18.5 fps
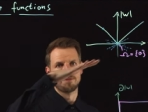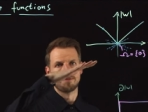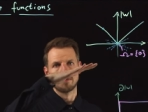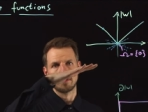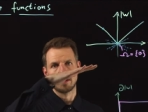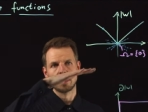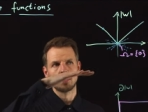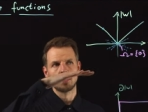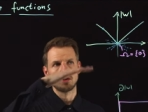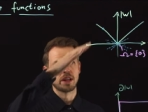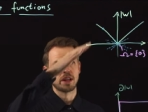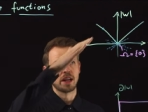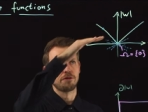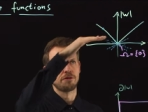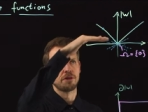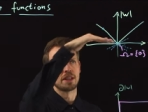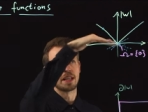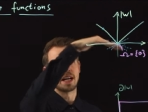that you can
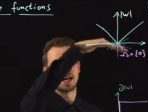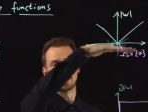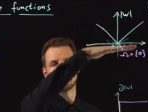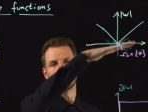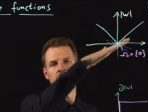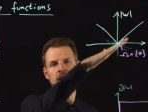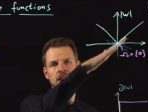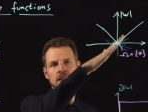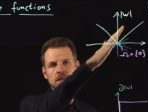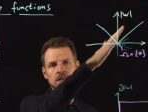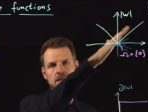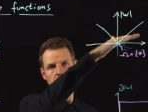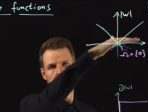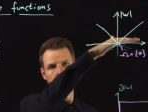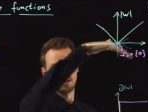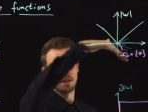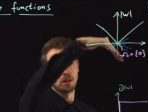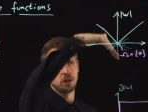fit under
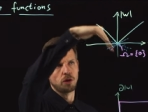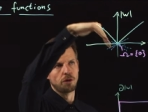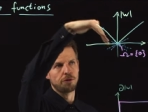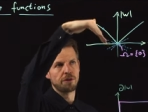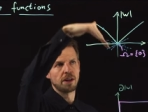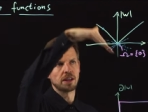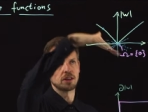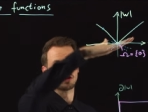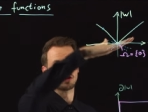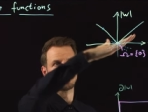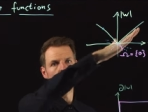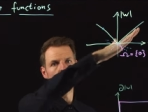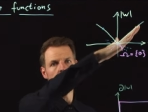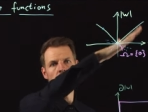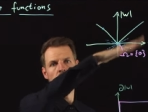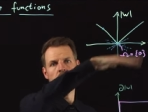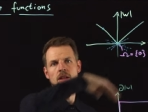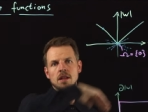your function